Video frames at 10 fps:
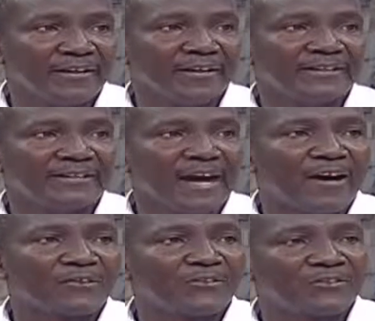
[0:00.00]
Is the
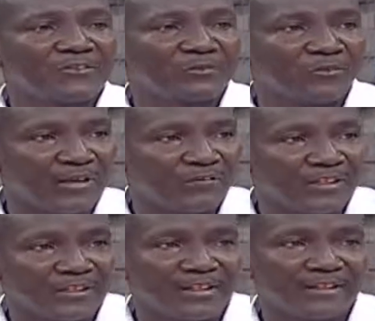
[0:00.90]
house well
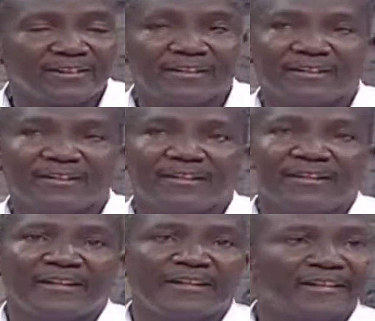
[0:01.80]
ventilated?
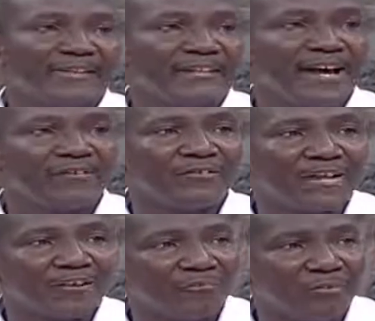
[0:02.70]
Does it have
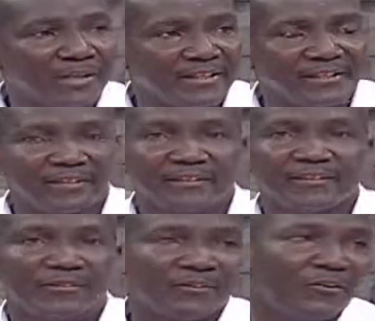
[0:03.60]
enough bedding
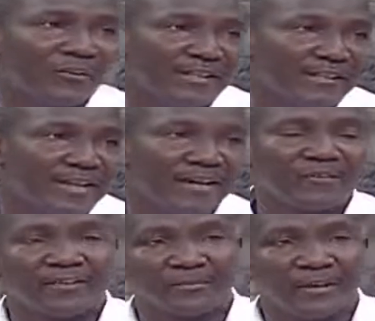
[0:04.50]
or litter,
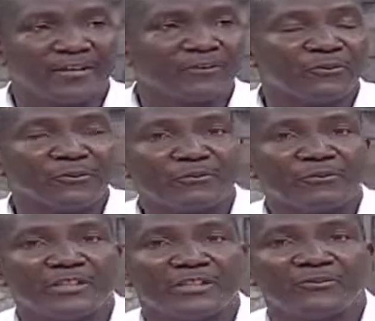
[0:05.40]
depending on what
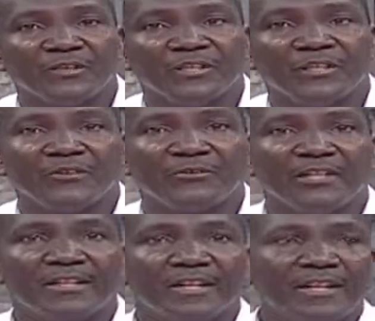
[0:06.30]
species you're dealing
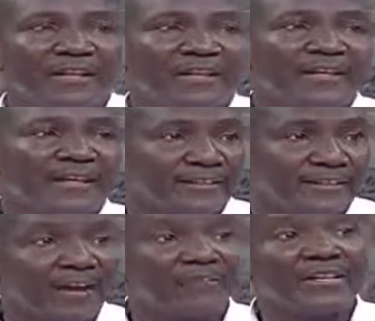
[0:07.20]
with? Does
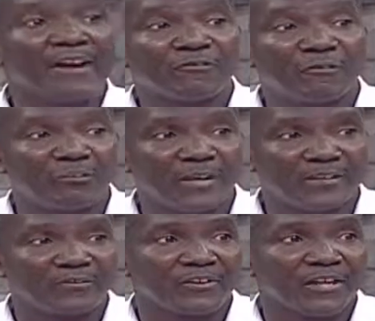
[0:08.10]
it have enough
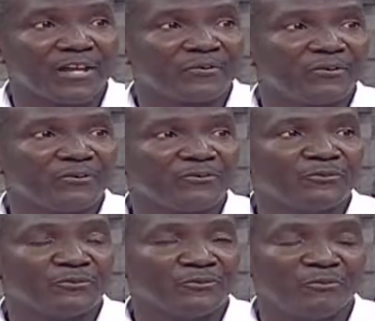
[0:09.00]
space for the animal
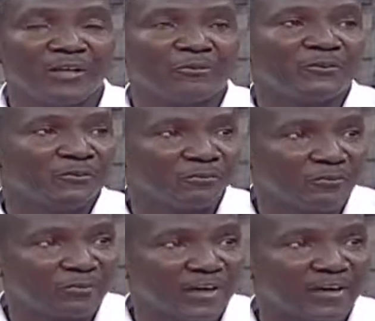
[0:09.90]
to be able to
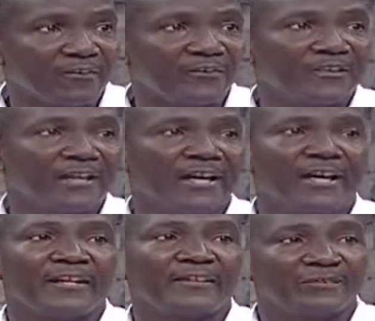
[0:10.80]
move around
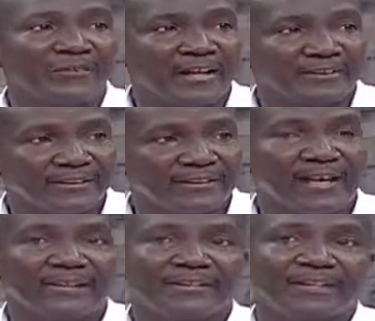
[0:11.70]
and to
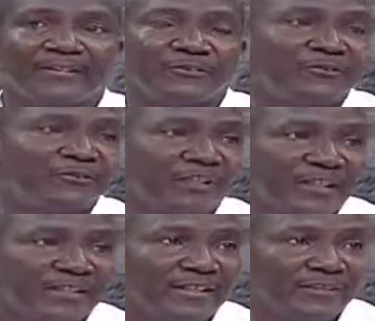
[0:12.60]
exercise and to do
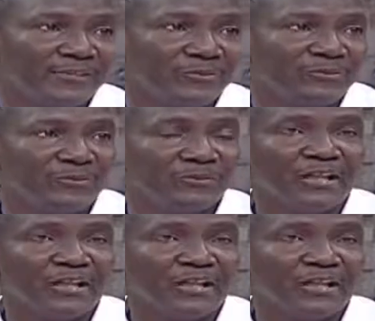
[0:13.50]
what it needs to do?